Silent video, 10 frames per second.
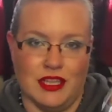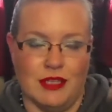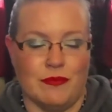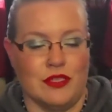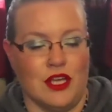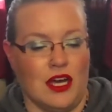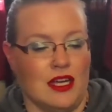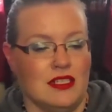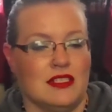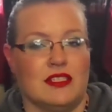lip
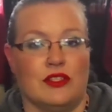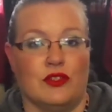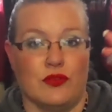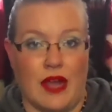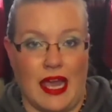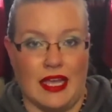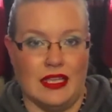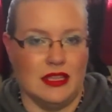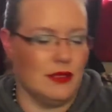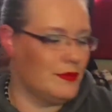gloss, the
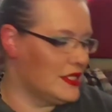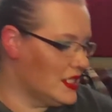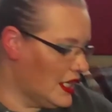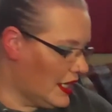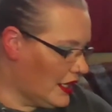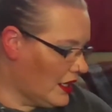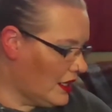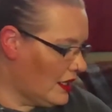Dragun lipstick,